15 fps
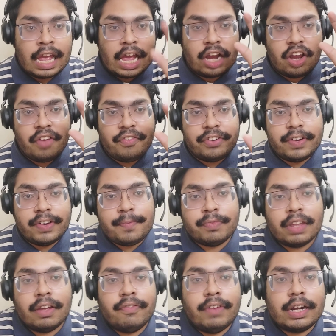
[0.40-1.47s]
Hello everyone,
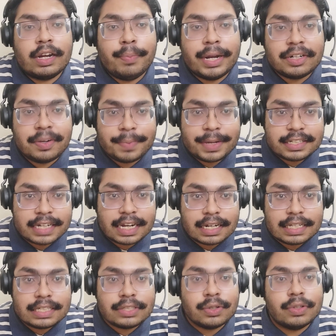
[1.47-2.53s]
welcome back to my
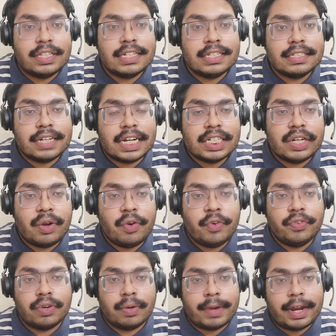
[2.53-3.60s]
channel. So this is
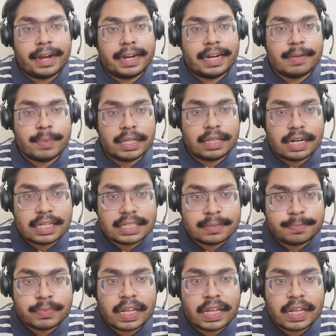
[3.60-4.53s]
Rajao from IIT Madras.